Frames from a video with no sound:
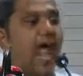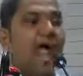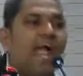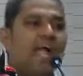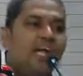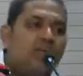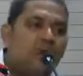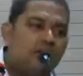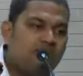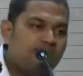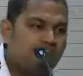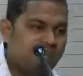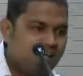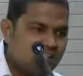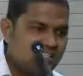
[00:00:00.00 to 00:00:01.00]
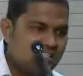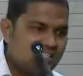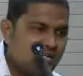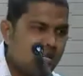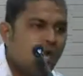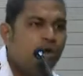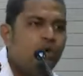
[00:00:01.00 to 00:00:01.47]
and your
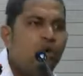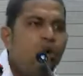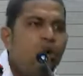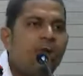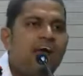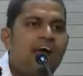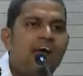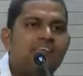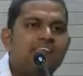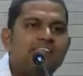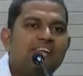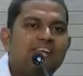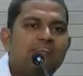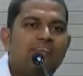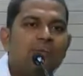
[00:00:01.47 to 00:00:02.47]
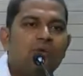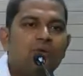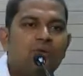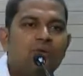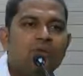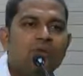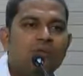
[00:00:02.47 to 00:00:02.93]
friends don't have a cell phone.